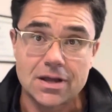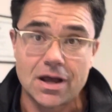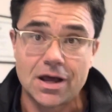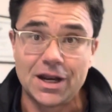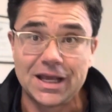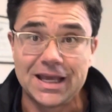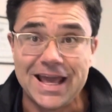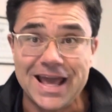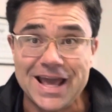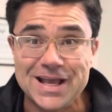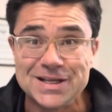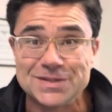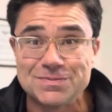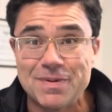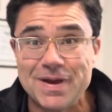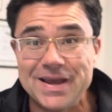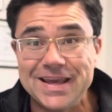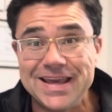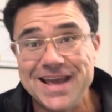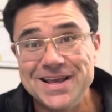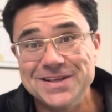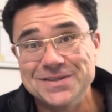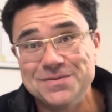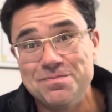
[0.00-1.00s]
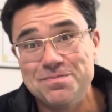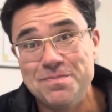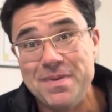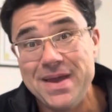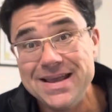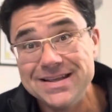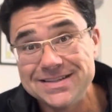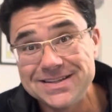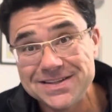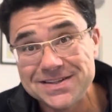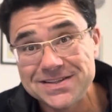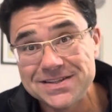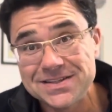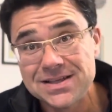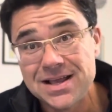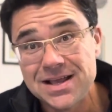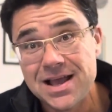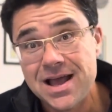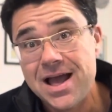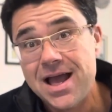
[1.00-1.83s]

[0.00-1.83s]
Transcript: on a case-by-case -case basis.